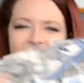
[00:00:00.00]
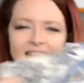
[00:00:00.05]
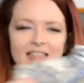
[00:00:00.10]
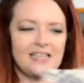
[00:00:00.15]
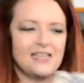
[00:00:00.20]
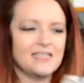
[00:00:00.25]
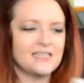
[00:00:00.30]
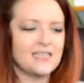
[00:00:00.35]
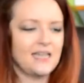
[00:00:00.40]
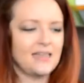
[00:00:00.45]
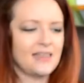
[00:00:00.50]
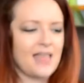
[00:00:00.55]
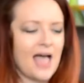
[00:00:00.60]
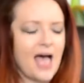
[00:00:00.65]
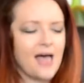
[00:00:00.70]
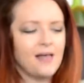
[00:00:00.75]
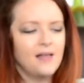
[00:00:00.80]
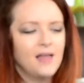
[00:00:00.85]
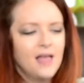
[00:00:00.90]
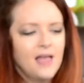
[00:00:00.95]
and things like
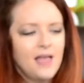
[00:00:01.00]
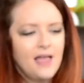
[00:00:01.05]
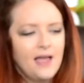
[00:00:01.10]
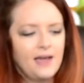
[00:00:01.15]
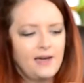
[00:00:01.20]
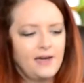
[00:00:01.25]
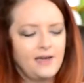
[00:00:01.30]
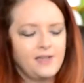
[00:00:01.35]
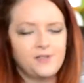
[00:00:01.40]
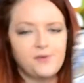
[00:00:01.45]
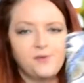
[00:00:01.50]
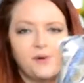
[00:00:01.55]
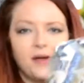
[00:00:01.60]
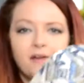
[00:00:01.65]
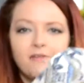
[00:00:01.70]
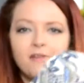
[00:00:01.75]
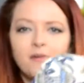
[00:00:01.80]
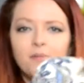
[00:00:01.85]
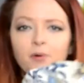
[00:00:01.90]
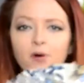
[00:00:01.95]
that. And I don't
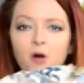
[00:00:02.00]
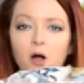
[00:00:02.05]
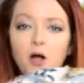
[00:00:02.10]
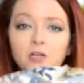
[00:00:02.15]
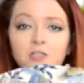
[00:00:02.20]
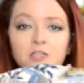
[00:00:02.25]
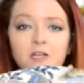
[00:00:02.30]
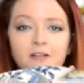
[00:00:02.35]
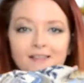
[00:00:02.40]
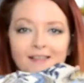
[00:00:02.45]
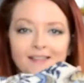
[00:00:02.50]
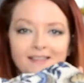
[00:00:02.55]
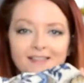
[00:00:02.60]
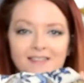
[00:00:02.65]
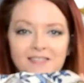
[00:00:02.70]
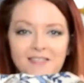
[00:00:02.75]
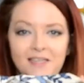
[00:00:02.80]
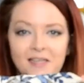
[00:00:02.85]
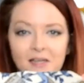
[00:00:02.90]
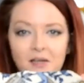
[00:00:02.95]
have a project that
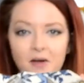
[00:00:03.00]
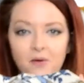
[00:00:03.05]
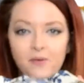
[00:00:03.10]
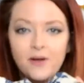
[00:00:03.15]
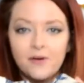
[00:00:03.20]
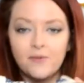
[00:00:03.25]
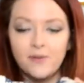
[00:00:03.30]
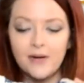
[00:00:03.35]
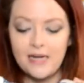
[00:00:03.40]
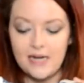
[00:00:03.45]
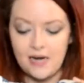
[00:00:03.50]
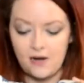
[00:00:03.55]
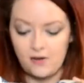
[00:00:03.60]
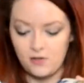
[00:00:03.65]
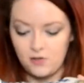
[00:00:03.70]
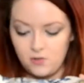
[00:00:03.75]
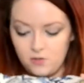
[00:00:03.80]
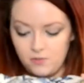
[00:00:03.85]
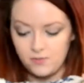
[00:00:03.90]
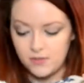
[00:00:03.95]
this can go in right
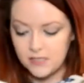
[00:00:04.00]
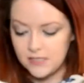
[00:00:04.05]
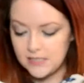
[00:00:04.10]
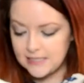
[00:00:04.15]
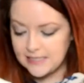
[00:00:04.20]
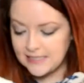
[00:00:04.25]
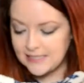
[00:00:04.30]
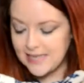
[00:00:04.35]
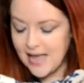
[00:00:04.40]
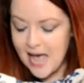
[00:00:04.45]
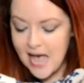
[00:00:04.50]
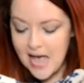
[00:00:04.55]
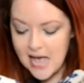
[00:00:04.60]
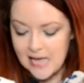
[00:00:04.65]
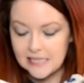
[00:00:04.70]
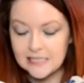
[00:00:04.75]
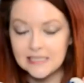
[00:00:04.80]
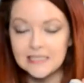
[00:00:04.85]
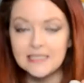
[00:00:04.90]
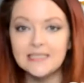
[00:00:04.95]
now. So I'm
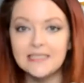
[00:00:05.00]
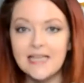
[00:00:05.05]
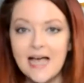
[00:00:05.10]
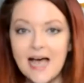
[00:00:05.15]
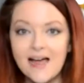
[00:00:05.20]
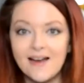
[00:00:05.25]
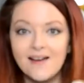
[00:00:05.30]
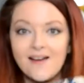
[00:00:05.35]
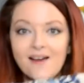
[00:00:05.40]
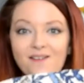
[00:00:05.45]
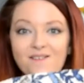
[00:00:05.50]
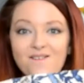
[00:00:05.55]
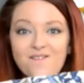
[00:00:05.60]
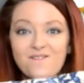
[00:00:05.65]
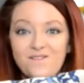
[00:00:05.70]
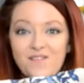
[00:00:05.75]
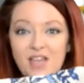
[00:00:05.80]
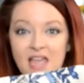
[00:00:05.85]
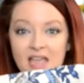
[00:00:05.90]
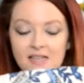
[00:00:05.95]
sad
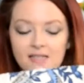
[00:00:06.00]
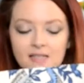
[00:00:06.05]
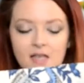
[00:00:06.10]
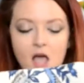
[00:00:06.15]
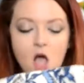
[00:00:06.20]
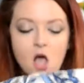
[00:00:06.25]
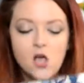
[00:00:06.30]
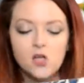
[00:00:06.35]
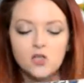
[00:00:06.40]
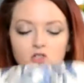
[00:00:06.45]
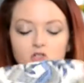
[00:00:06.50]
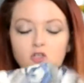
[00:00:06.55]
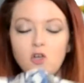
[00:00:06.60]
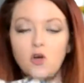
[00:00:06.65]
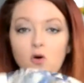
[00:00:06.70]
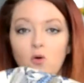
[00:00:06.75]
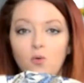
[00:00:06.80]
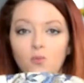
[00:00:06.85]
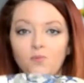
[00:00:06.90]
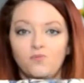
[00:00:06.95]
face.
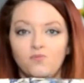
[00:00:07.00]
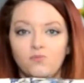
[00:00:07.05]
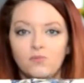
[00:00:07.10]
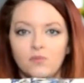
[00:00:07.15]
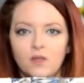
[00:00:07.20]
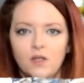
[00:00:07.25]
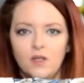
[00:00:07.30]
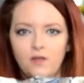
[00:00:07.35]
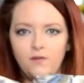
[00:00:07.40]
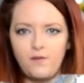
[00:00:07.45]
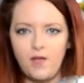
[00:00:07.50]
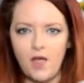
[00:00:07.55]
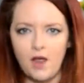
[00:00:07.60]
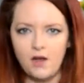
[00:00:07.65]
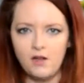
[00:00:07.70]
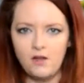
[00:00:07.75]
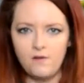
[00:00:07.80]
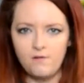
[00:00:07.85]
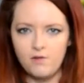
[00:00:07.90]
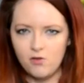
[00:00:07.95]
So if
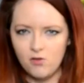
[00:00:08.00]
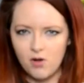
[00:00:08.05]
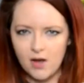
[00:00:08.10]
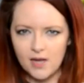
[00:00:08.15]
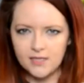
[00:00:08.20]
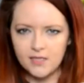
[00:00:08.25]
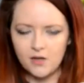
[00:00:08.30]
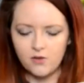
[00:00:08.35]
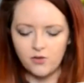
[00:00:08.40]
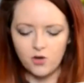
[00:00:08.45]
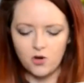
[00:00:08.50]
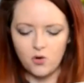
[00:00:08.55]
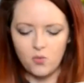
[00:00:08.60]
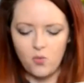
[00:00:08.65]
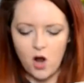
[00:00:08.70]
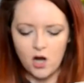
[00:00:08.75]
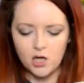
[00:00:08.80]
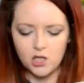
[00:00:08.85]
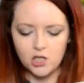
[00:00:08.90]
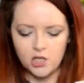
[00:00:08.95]
any of you guys out there
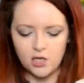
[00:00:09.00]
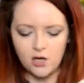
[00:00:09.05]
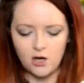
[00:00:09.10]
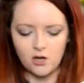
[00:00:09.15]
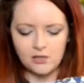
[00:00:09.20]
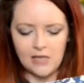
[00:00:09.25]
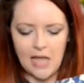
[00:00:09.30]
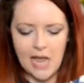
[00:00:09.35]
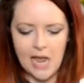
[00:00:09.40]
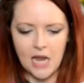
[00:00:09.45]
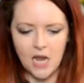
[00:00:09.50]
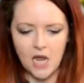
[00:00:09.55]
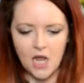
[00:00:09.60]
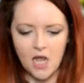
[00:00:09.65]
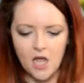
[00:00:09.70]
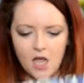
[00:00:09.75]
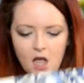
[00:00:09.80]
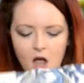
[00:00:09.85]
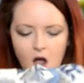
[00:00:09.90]
watching are like,